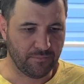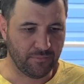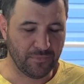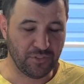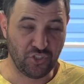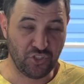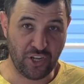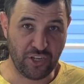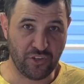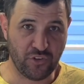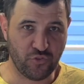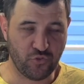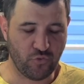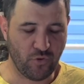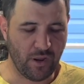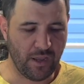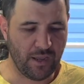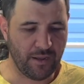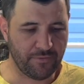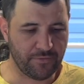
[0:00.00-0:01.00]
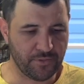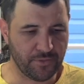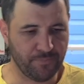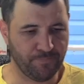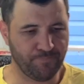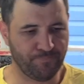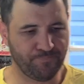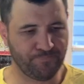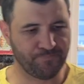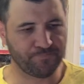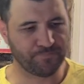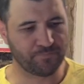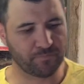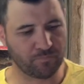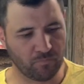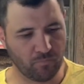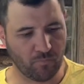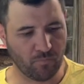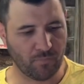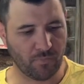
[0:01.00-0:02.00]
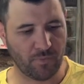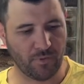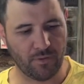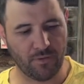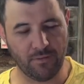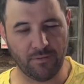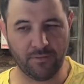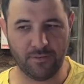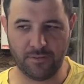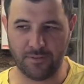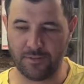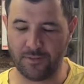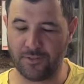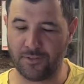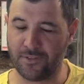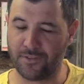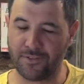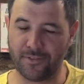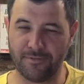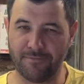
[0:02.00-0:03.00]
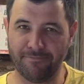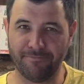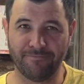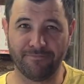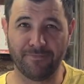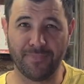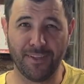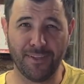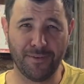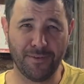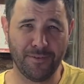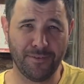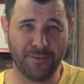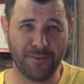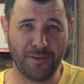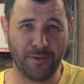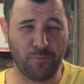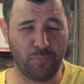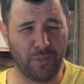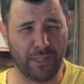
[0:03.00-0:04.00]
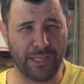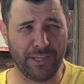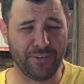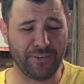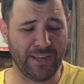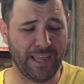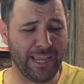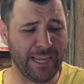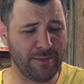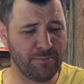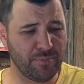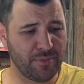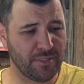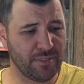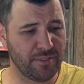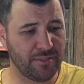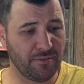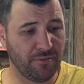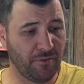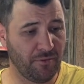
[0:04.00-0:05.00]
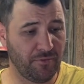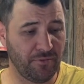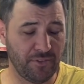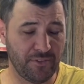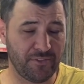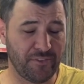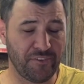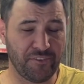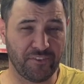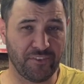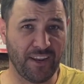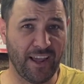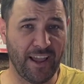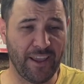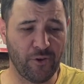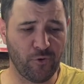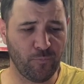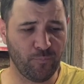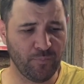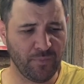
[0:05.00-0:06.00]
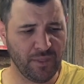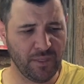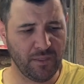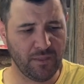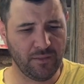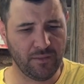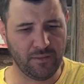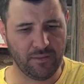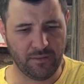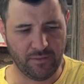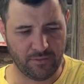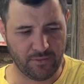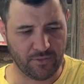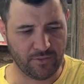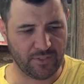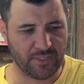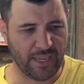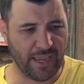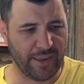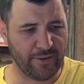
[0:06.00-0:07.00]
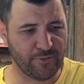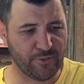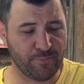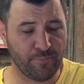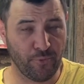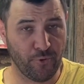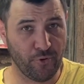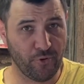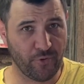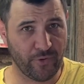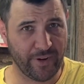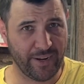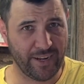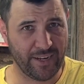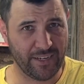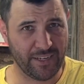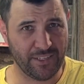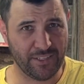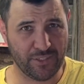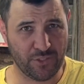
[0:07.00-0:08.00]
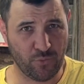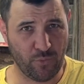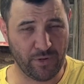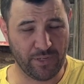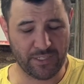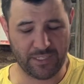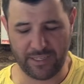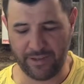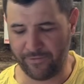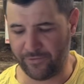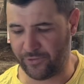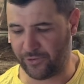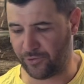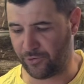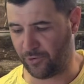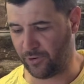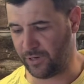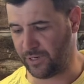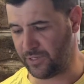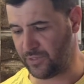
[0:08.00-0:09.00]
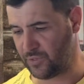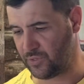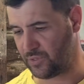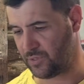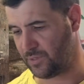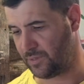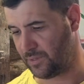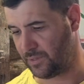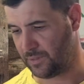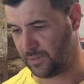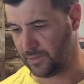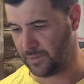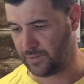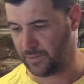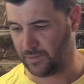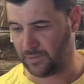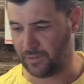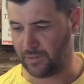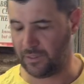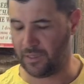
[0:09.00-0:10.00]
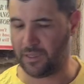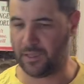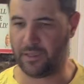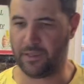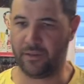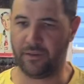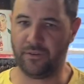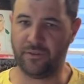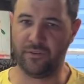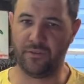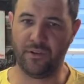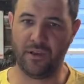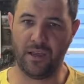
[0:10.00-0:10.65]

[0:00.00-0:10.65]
genuine draft. Let's just play our names. This is an ale, so saying it was brewed around 27 degrees, and